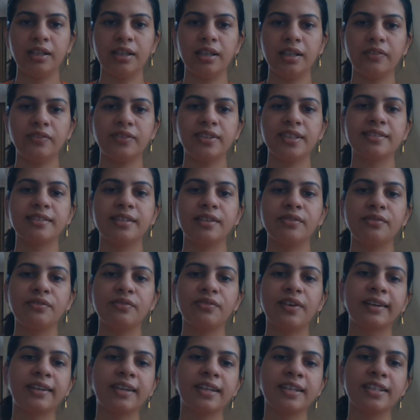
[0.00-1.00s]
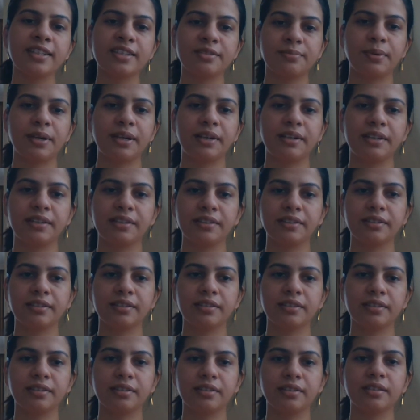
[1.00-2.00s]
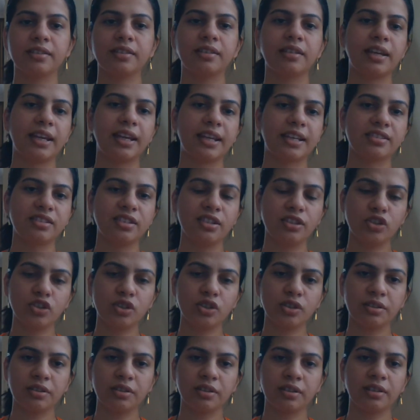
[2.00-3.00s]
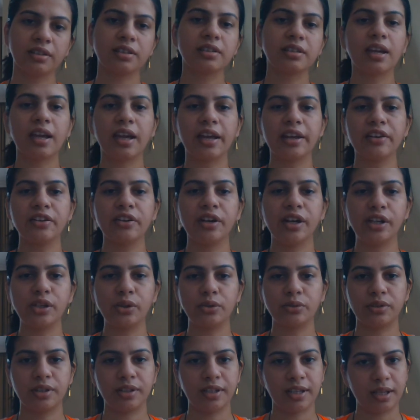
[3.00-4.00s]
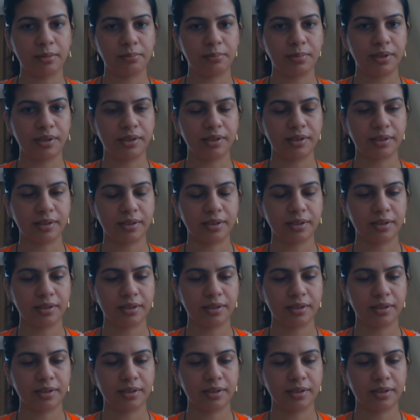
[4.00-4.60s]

If there is lymphatic spread, excision and radiotherapy.